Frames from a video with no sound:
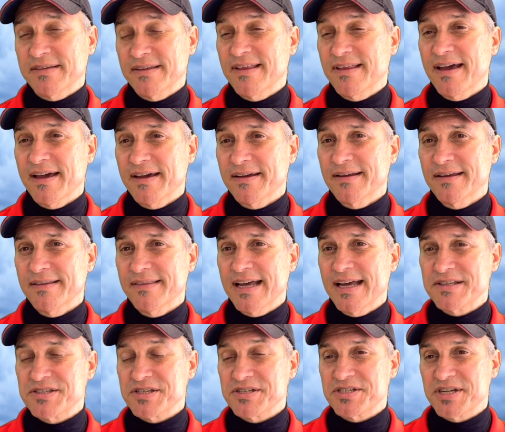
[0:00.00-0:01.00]
that, and
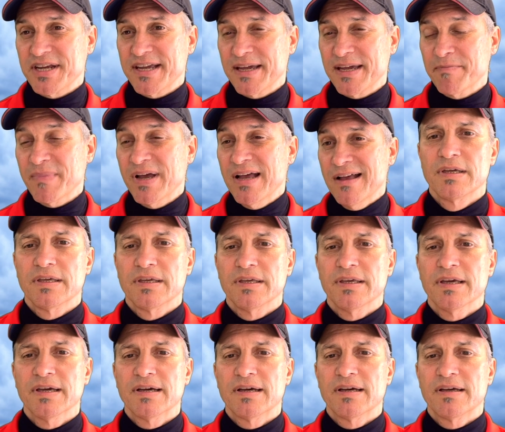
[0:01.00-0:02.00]
that's a shame.
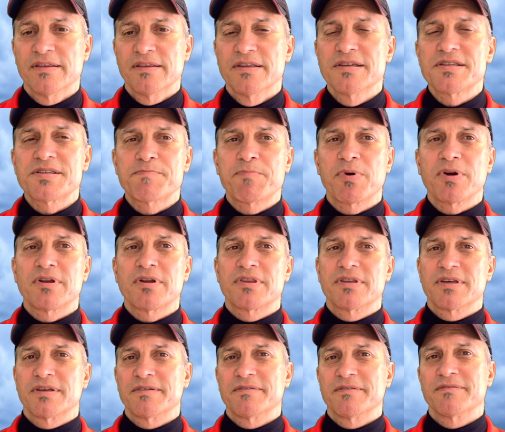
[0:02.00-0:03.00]
Yeah, this part of
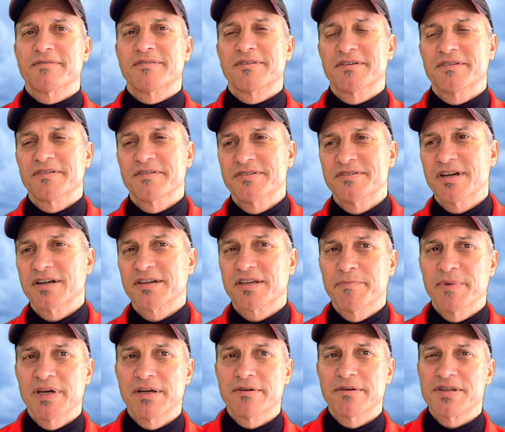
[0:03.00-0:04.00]
the
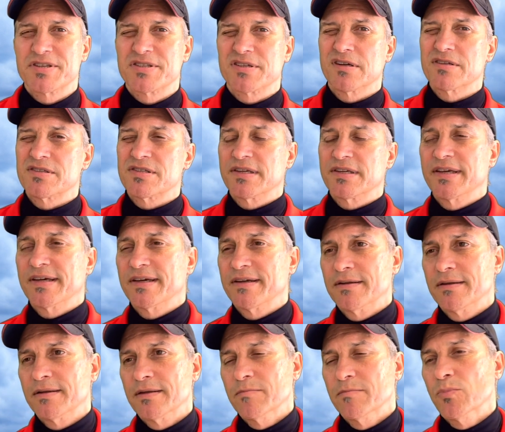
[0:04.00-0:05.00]
documentary starts to get
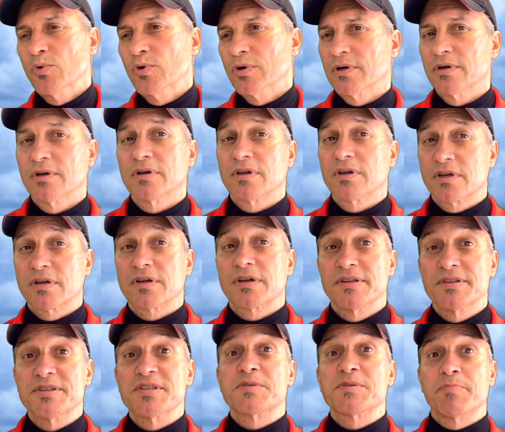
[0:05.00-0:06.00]
more
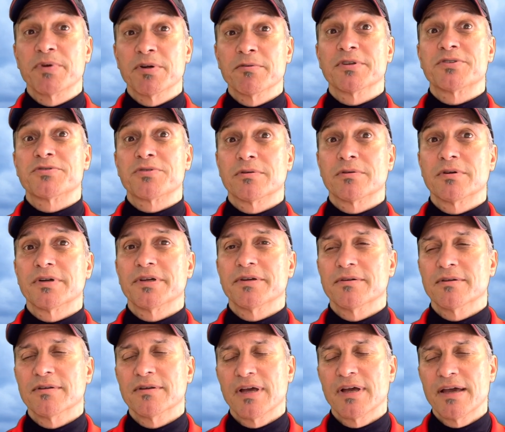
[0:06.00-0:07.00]

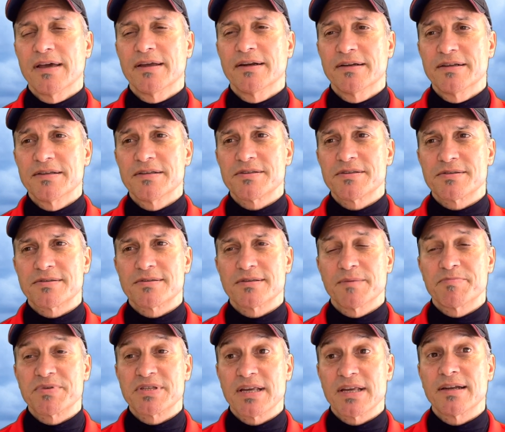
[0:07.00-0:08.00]
conspiratorial, and it is
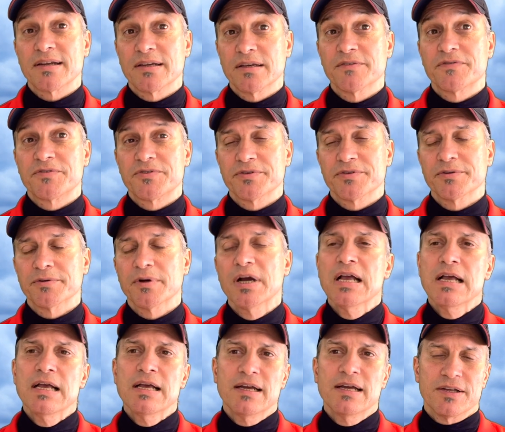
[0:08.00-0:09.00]
upsetting if true.
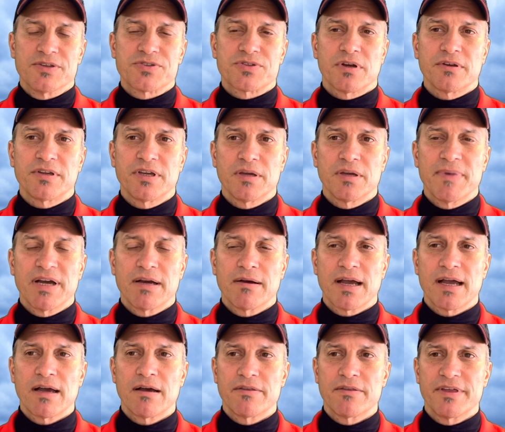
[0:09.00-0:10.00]
It's talking about
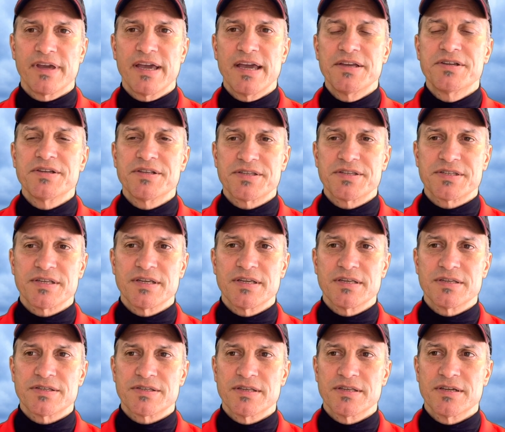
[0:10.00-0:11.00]
how the
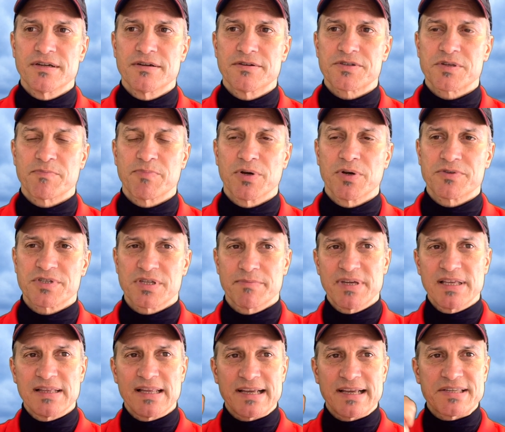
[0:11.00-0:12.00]
agencies that are supposed to
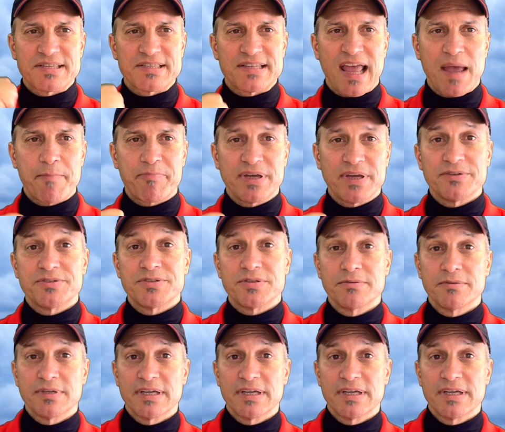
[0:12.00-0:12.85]
be like stamping tuna